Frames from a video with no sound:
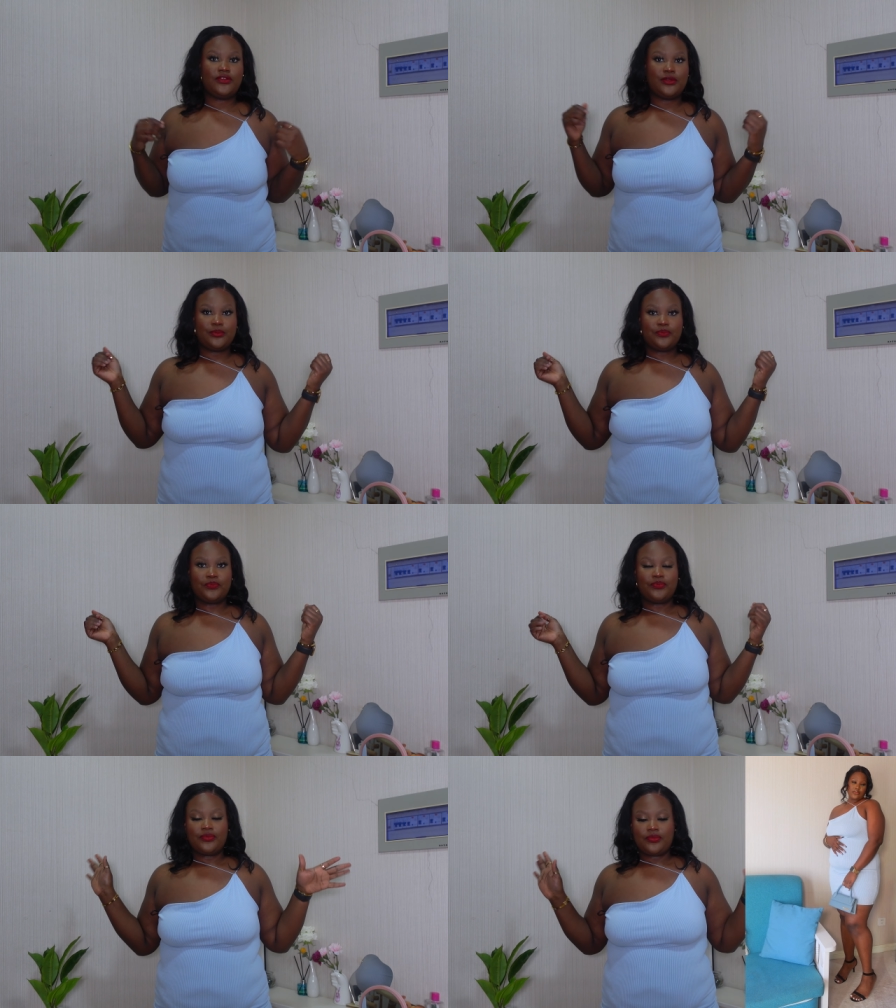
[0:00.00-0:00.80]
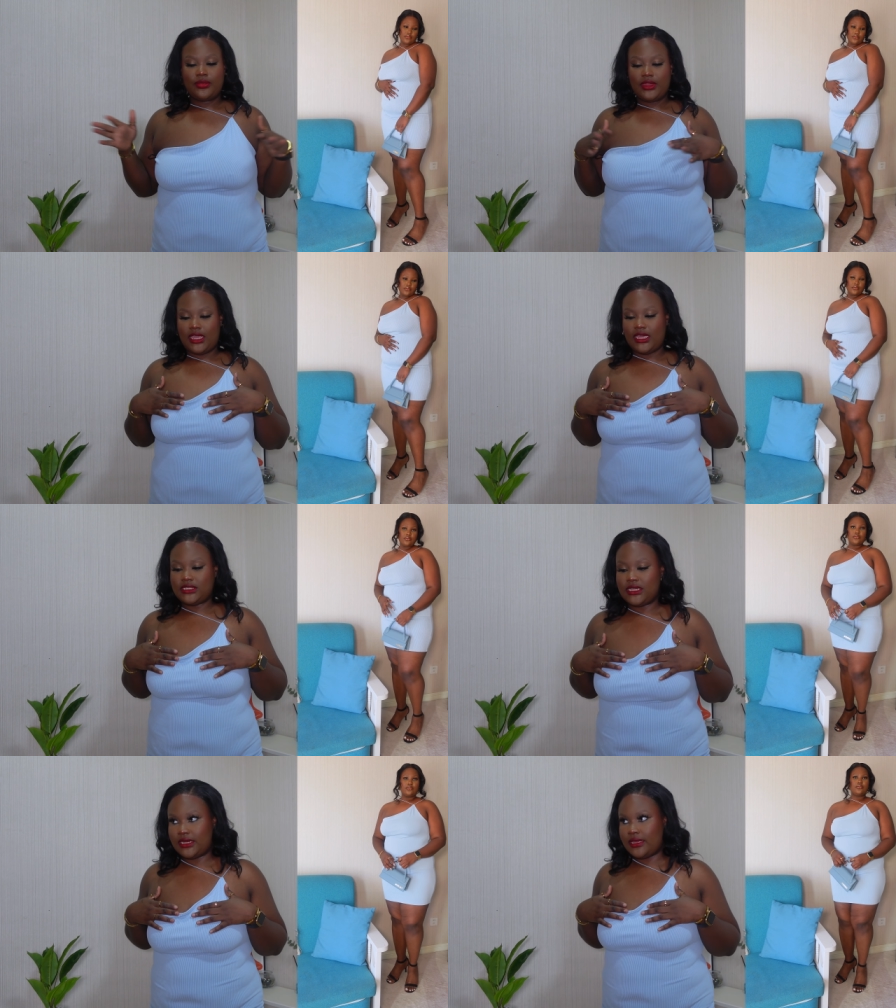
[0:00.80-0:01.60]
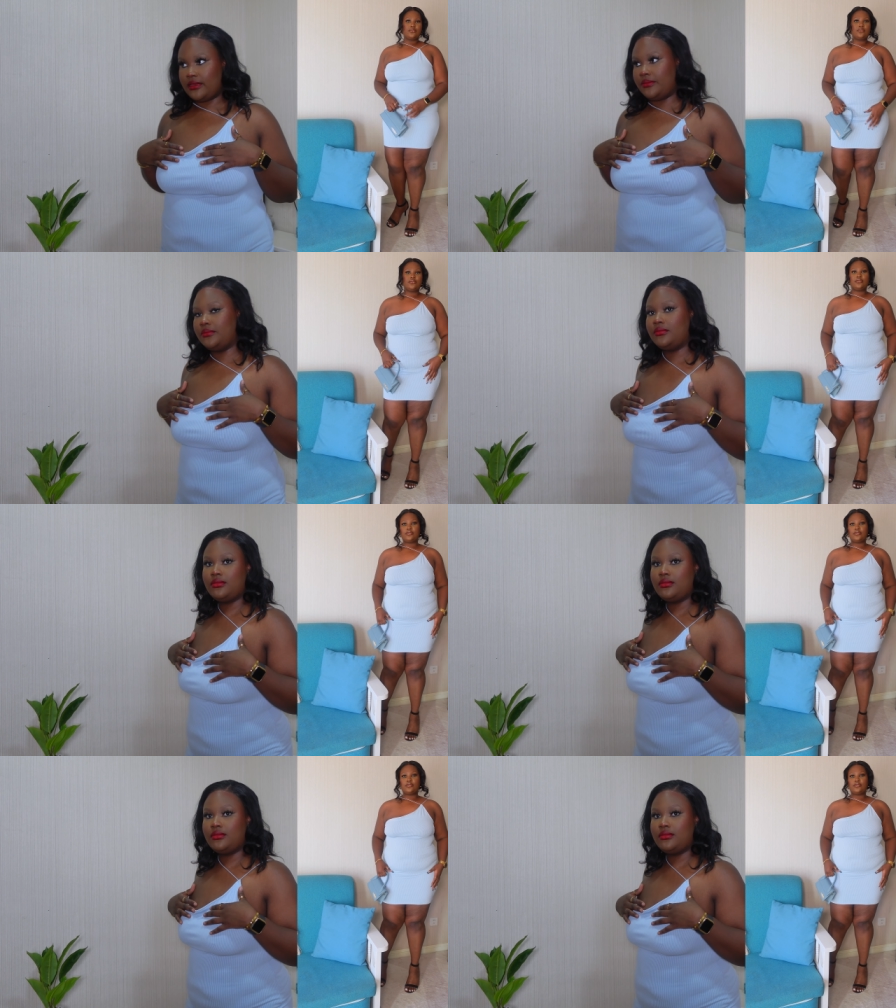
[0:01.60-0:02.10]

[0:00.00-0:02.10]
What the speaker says: from H&M.